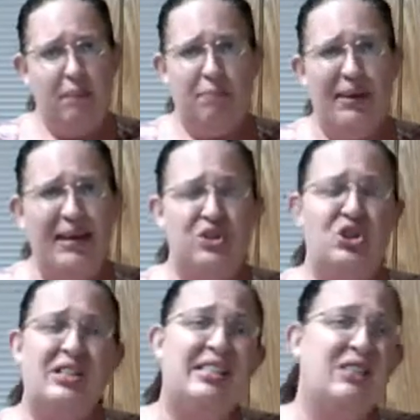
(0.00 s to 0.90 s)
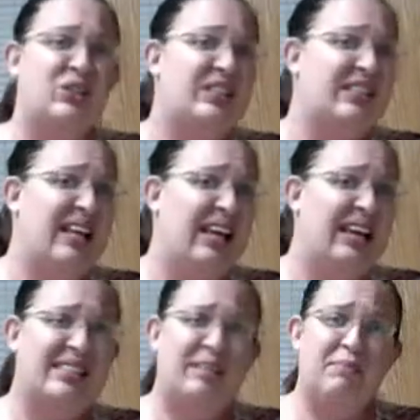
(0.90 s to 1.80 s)
peaches, or
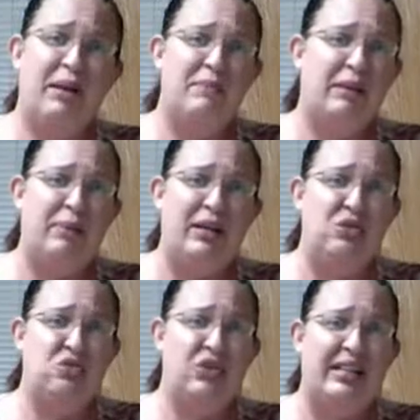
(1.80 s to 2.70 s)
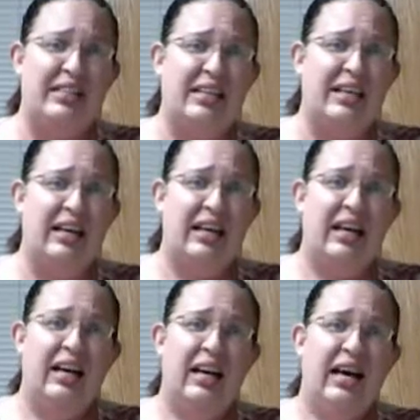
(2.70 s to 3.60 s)
sometimes you get peach trees,
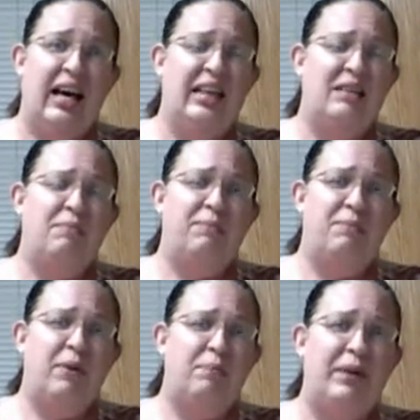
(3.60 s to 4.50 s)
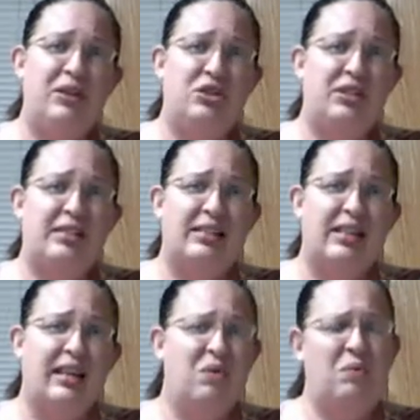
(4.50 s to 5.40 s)
and the peaches,
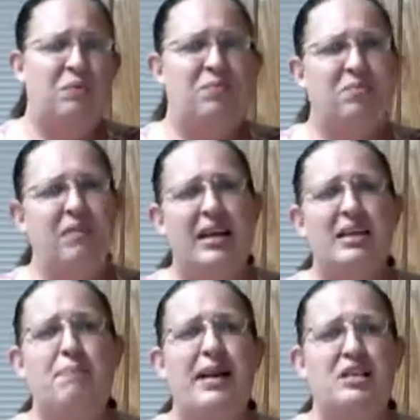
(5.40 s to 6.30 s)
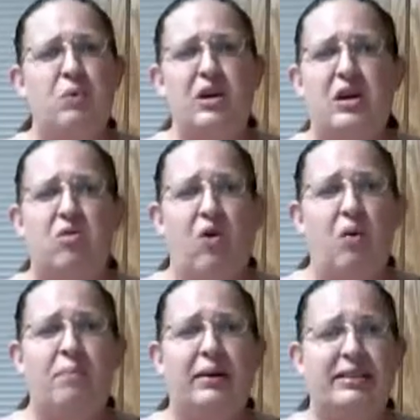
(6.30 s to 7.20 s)
they don't, it depends where you
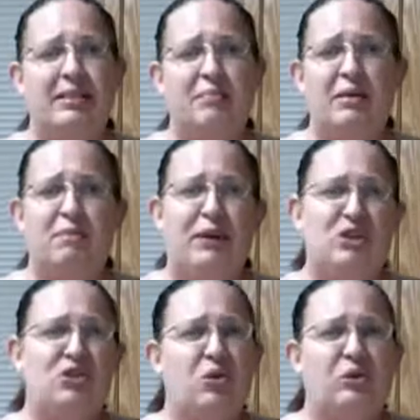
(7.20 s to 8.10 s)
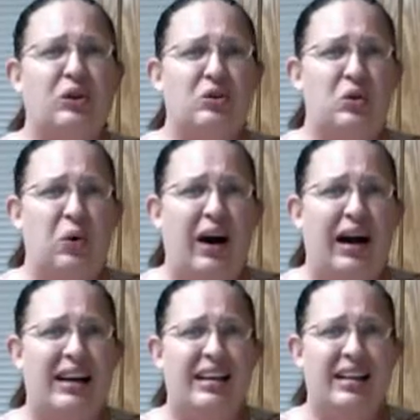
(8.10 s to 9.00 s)
grow them, but sometimes peaches don't look too
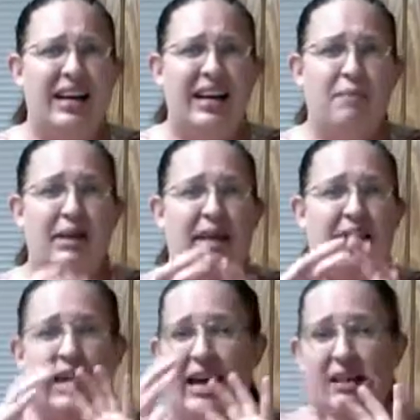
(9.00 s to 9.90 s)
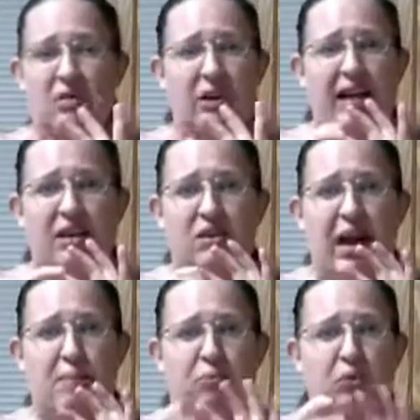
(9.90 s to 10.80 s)
hot. Meaning, again, they're
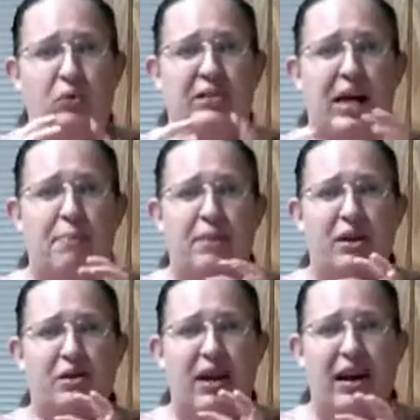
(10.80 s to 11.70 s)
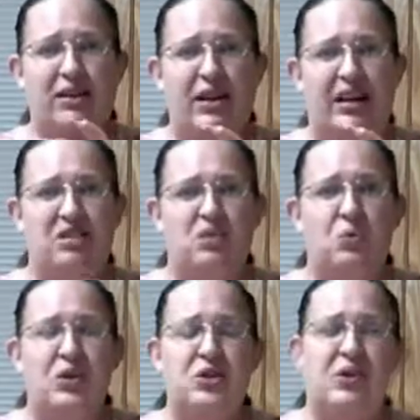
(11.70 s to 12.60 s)
not bruised up and they're not
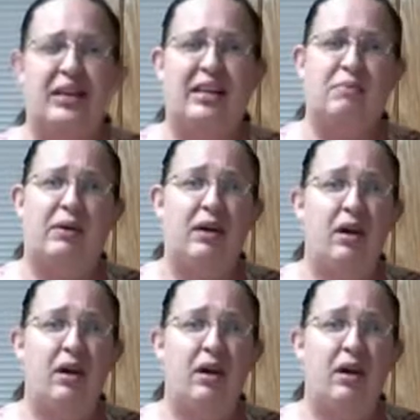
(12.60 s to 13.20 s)
squished or anything, but